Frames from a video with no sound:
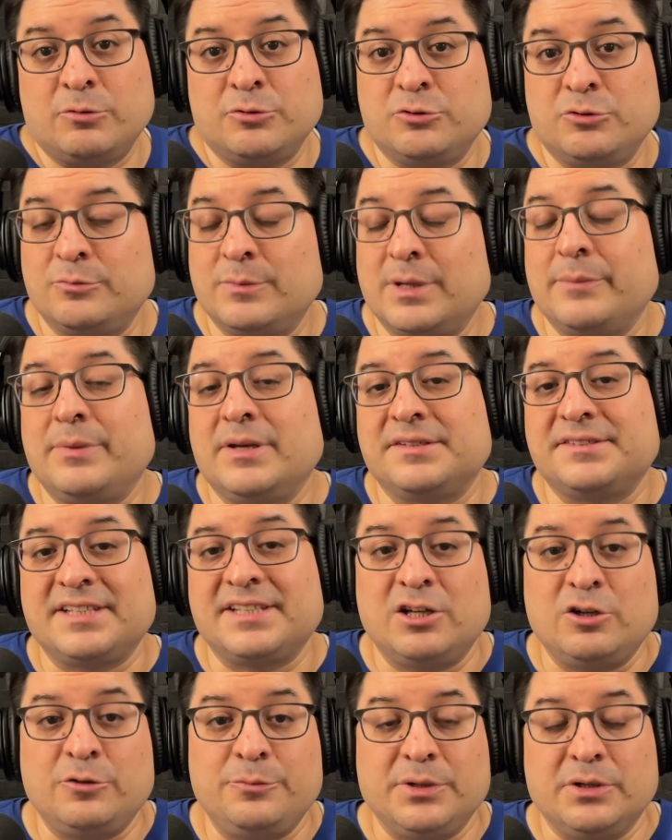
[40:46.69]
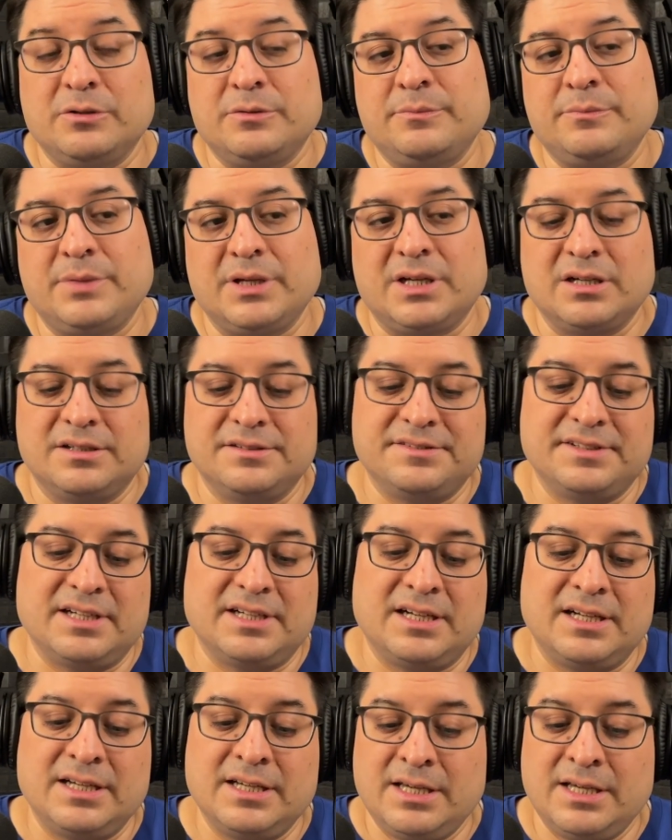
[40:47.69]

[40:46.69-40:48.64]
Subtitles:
do my best to help you, because I